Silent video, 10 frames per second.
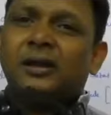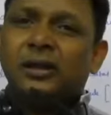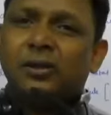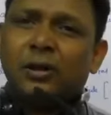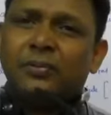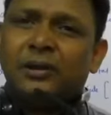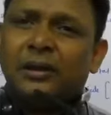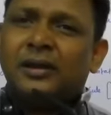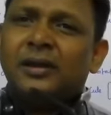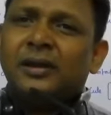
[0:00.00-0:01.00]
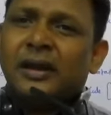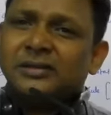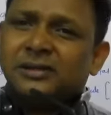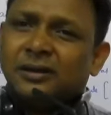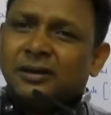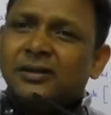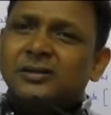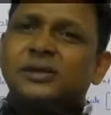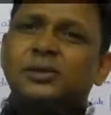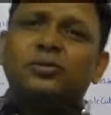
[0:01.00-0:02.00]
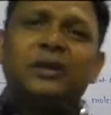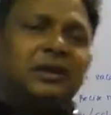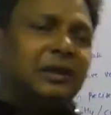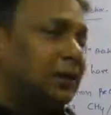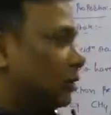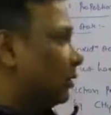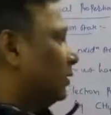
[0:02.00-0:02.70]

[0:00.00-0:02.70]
orbital, has a tendency to gain electron.